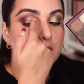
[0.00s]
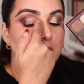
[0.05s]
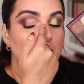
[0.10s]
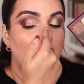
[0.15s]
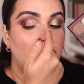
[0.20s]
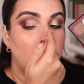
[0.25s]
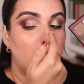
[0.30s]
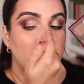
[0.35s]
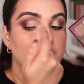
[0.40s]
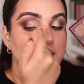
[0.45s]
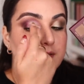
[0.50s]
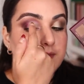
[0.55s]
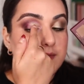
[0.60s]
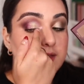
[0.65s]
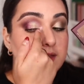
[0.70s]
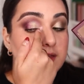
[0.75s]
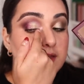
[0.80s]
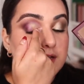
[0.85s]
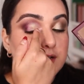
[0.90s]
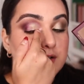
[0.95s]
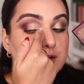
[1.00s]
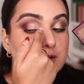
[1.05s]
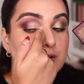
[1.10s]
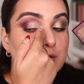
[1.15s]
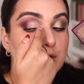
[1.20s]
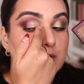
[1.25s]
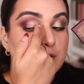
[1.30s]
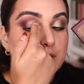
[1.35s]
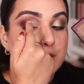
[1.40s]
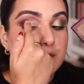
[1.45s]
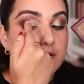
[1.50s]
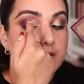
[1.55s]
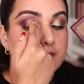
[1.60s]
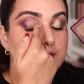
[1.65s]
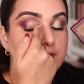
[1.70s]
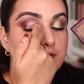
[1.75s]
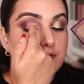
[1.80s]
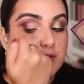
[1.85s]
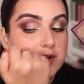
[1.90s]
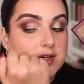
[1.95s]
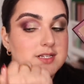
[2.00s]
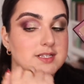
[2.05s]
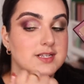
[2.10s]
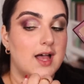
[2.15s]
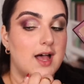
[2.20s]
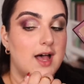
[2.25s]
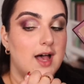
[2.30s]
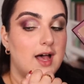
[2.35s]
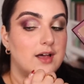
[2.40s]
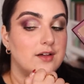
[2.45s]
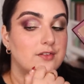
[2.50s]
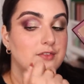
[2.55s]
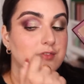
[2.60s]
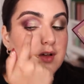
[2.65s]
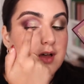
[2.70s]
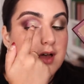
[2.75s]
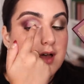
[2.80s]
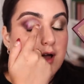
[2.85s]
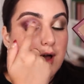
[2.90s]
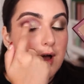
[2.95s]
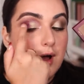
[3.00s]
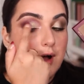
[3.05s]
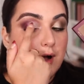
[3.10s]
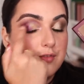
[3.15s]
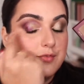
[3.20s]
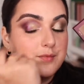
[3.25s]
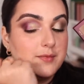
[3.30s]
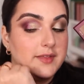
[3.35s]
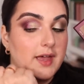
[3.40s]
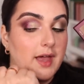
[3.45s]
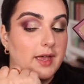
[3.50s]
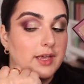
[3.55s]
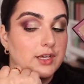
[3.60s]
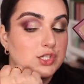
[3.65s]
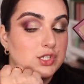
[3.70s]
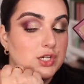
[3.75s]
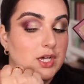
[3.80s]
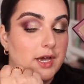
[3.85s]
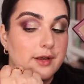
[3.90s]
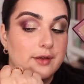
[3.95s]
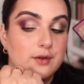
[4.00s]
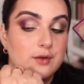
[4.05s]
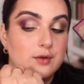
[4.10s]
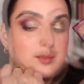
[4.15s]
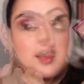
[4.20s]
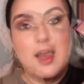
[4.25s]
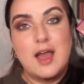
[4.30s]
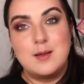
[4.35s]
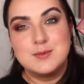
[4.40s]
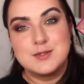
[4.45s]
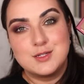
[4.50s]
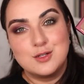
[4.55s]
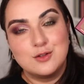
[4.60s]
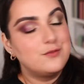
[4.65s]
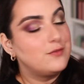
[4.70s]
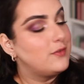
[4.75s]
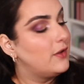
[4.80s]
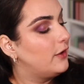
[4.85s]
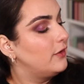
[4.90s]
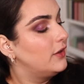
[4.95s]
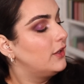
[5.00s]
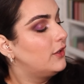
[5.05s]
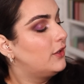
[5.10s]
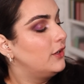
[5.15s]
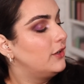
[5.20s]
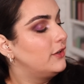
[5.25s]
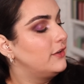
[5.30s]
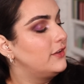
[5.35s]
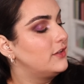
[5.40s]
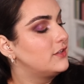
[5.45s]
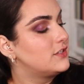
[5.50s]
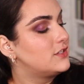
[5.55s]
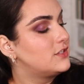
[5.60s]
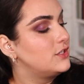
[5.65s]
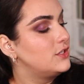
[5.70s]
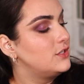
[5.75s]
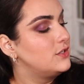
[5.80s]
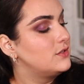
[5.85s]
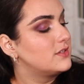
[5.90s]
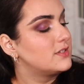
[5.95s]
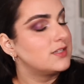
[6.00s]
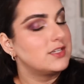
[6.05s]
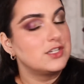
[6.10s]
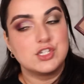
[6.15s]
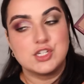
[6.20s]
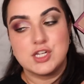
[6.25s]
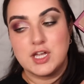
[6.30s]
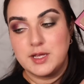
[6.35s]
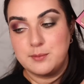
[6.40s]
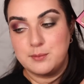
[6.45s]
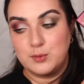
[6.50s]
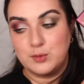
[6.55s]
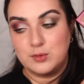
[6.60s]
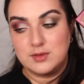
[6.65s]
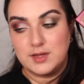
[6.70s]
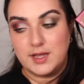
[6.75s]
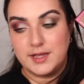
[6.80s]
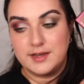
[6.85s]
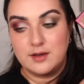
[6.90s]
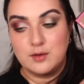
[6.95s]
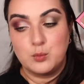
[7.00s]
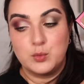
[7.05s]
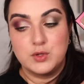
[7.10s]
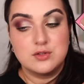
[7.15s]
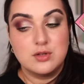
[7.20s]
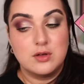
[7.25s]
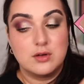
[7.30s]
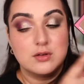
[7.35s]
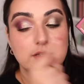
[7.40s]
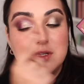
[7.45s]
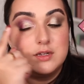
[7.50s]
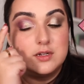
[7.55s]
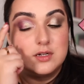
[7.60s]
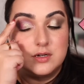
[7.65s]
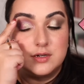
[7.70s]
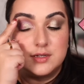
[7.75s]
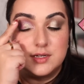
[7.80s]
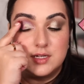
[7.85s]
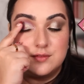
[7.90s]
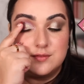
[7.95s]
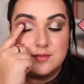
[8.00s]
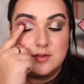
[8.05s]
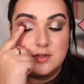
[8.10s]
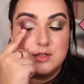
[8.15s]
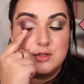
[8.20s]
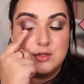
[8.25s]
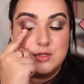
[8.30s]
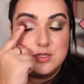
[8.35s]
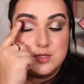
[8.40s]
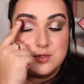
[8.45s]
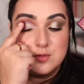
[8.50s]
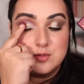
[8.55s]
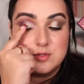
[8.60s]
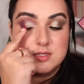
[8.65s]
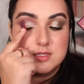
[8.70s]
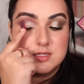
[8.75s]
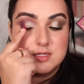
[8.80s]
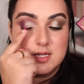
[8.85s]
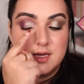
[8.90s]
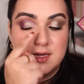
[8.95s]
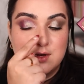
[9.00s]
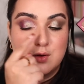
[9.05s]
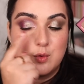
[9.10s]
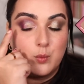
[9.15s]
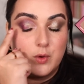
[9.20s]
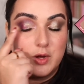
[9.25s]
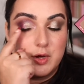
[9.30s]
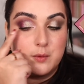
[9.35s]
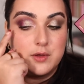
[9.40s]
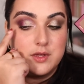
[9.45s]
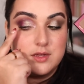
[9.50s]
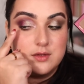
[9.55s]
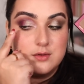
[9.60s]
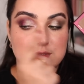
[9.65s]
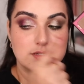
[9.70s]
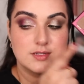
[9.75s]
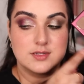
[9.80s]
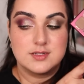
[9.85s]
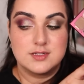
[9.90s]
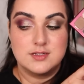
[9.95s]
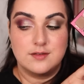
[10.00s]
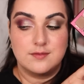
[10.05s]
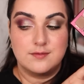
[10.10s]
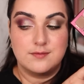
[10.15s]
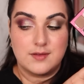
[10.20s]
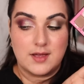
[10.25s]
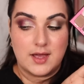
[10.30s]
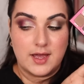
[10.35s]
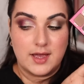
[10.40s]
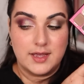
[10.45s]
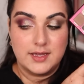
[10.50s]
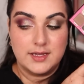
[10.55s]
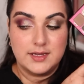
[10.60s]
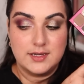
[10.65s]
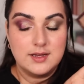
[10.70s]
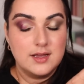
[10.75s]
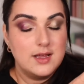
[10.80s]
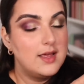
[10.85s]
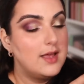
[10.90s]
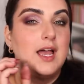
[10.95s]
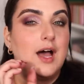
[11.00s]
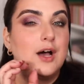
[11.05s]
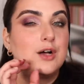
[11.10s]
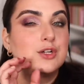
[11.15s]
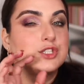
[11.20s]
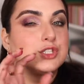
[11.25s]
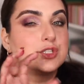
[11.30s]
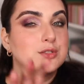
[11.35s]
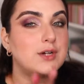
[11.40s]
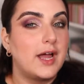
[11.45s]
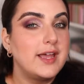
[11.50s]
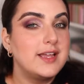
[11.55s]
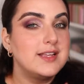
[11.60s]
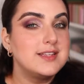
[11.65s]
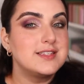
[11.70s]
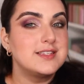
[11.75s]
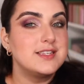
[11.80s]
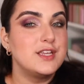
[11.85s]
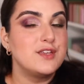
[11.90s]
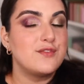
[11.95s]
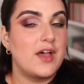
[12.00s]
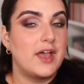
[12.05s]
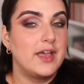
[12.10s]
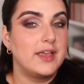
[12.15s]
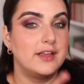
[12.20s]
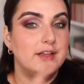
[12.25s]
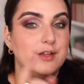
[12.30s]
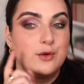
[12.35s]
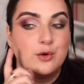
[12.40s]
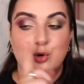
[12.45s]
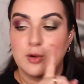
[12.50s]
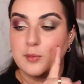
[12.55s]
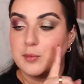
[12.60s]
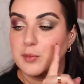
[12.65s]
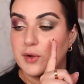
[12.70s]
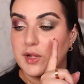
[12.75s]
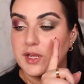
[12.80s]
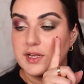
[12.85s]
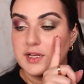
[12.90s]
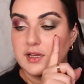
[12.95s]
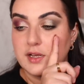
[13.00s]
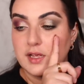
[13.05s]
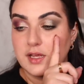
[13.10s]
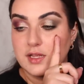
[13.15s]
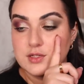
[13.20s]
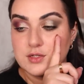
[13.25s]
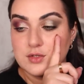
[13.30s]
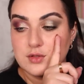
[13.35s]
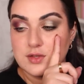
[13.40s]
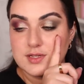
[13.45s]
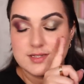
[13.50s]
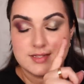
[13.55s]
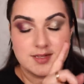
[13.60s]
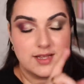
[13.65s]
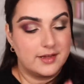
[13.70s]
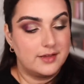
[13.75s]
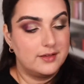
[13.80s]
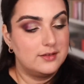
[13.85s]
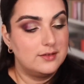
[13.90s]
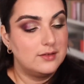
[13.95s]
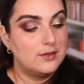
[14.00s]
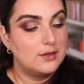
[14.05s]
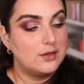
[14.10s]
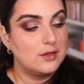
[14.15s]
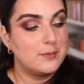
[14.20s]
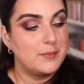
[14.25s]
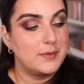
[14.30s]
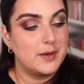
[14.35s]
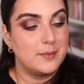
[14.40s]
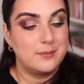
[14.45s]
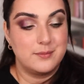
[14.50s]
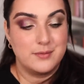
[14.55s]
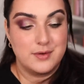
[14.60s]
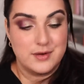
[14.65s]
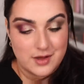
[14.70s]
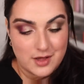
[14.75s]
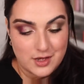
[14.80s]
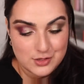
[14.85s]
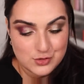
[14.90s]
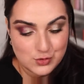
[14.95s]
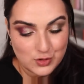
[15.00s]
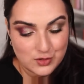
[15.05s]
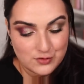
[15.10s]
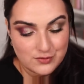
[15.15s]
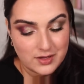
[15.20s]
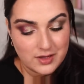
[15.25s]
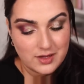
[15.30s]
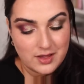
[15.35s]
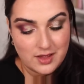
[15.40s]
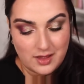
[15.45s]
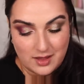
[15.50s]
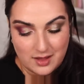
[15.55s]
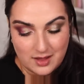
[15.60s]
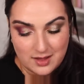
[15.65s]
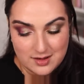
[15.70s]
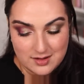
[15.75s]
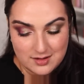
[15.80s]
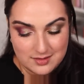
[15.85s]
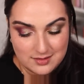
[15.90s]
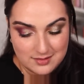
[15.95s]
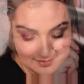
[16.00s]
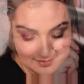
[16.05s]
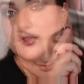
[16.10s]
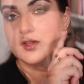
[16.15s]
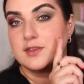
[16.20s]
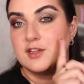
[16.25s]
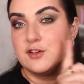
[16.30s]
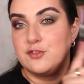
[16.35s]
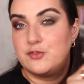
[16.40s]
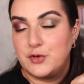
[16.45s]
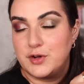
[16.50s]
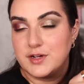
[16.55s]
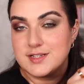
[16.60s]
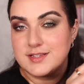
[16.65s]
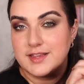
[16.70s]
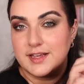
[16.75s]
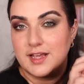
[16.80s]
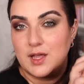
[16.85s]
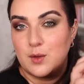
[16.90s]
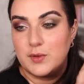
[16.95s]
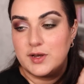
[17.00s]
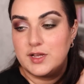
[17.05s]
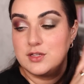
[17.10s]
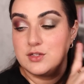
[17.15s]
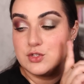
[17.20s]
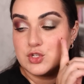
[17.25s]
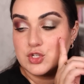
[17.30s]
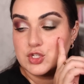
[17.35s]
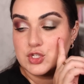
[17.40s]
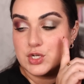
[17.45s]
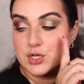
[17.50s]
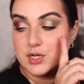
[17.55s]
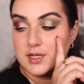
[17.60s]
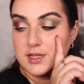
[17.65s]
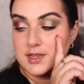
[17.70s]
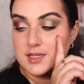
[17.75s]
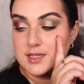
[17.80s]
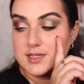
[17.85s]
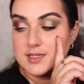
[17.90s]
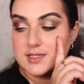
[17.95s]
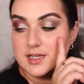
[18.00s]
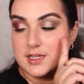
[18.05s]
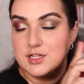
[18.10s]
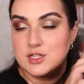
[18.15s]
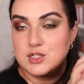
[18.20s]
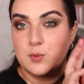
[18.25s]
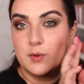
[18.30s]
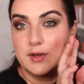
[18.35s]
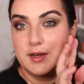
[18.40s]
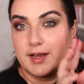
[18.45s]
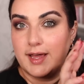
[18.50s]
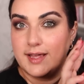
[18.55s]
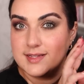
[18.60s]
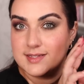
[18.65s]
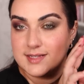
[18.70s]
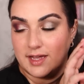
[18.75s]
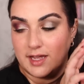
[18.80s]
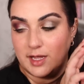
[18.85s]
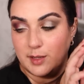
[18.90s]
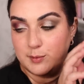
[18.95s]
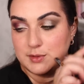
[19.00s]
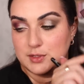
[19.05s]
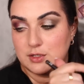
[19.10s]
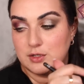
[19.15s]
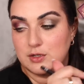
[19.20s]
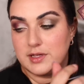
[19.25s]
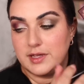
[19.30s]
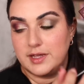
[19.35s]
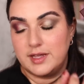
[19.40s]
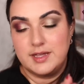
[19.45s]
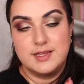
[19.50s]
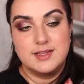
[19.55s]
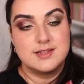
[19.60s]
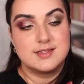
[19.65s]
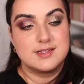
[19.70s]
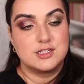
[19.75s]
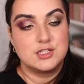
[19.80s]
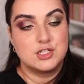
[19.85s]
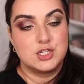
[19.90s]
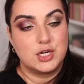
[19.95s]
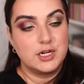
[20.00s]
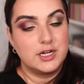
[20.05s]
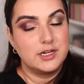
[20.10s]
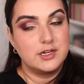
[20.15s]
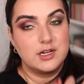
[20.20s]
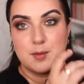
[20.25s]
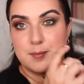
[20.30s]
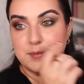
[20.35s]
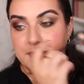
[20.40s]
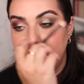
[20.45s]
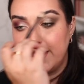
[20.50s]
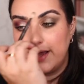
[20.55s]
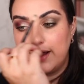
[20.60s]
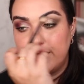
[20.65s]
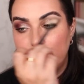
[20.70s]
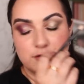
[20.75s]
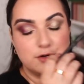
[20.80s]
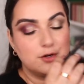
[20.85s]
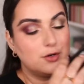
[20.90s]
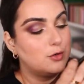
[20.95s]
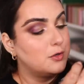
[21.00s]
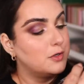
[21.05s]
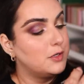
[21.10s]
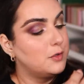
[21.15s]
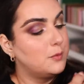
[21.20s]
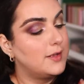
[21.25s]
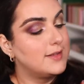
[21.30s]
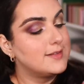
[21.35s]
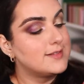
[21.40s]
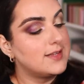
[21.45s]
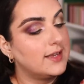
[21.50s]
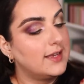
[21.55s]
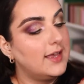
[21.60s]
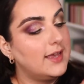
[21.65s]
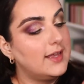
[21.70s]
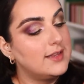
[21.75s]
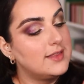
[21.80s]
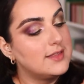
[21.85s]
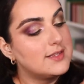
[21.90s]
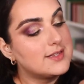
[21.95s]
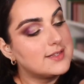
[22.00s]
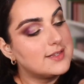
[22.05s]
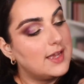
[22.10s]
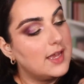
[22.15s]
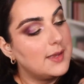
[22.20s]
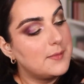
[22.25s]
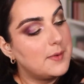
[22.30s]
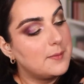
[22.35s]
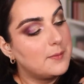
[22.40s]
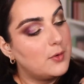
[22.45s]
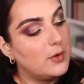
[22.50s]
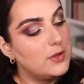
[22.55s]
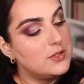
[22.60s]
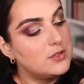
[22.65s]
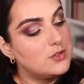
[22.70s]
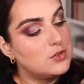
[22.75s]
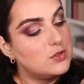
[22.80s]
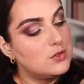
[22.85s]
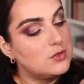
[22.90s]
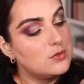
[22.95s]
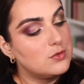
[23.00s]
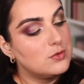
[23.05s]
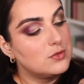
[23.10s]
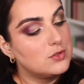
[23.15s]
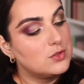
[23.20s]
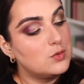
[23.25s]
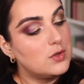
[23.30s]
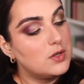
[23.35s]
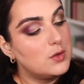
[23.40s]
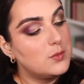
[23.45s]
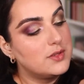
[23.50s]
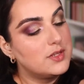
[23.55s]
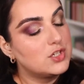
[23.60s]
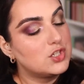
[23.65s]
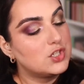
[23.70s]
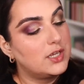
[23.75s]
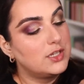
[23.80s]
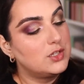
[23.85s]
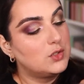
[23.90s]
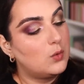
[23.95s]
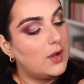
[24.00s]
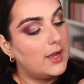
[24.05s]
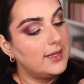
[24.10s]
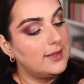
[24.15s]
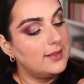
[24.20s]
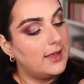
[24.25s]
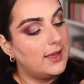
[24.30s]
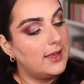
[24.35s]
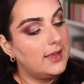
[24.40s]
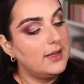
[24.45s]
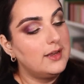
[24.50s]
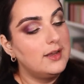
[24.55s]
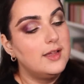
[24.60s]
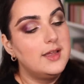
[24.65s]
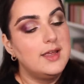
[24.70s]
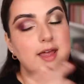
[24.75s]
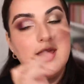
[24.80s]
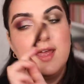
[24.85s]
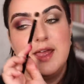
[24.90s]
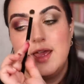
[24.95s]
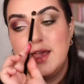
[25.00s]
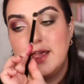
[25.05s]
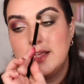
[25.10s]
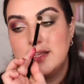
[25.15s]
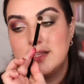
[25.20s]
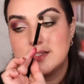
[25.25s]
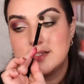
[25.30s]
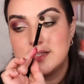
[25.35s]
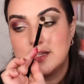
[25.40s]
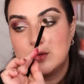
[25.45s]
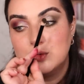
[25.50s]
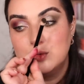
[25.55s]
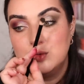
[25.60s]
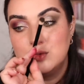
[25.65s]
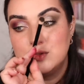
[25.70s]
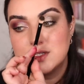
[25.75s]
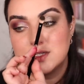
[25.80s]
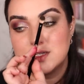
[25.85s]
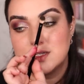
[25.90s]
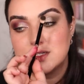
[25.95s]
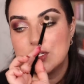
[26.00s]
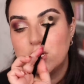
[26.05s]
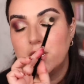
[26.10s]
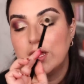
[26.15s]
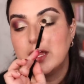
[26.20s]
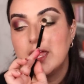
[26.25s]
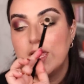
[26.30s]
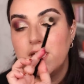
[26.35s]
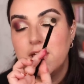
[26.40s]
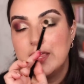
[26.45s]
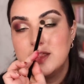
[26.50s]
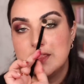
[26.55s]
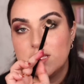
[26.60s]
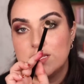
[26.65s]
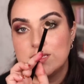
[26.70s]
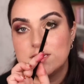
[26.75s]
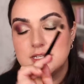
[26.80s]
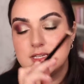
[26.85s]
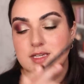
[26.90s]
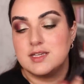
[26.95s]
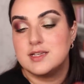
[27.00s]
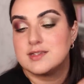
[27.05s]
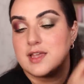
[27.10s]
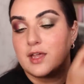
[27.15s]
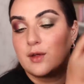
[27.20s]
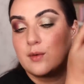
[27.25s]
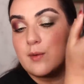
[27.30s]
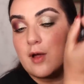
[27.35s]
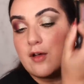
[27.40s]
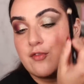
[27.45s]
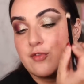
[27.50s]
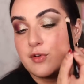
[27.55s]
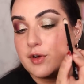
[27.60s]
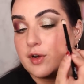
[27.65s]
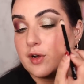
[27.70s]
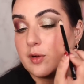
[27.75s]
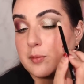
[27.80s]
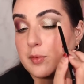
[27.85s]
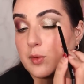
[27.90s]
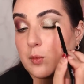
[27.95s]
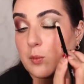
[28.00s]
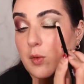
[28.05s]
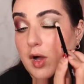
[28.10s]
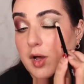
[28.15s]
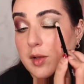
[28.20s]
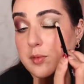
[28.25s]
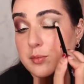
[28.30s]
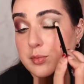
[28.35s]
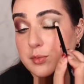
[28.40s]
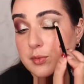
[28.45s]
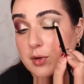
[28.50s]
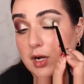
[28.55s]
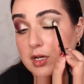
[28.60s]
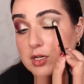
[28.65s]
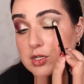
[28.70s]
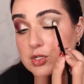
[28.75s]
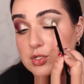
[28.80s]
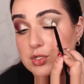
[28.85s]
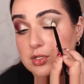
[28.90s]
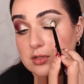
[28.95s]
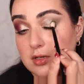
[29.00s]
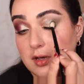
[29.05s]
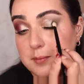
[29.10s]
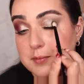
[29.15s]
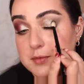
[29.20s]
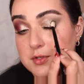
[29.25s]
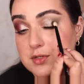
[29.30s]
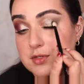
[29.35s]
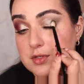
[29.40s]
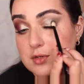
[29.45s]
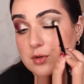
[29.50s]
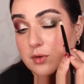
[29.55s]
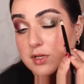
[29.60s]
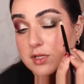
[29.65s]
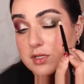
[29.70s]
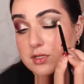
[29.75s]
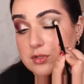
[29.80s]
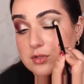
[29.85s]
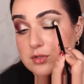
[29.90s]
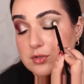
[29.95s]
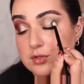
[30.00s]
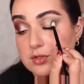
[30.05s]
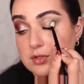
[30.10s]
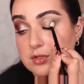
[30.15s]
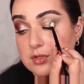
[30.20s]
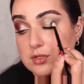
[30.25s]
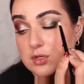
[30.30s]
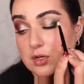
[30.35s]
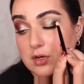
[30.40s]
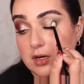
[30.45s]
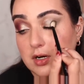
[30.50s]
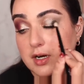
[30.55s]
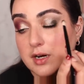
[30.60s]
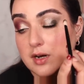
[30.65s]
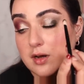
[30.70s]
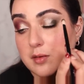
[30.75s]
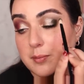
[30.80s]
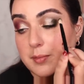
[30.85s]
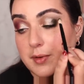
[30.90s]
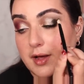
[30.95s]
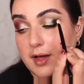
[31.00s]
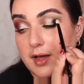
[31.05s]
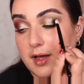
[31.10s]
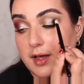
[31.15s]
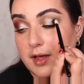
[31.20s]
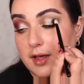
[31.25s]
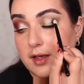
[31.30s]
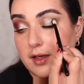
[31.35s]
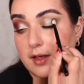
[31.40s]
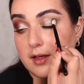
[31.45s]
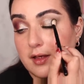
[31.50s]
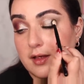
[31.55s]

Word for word: on the inner corner and the first half of the eyeshadow. I'm still very curious to use the shade Moonlight and we totally could have used it where we used Divine. I'll try and see if I can incorporate it into the second look but I'm not sure if I can. The first thing I want to do to turn this into a nighttime look is darken up the outer corner once again and this time I'm going to do it with the shade Twilight and oh this is dark and this is a Rephr number one brush I'm just going to start by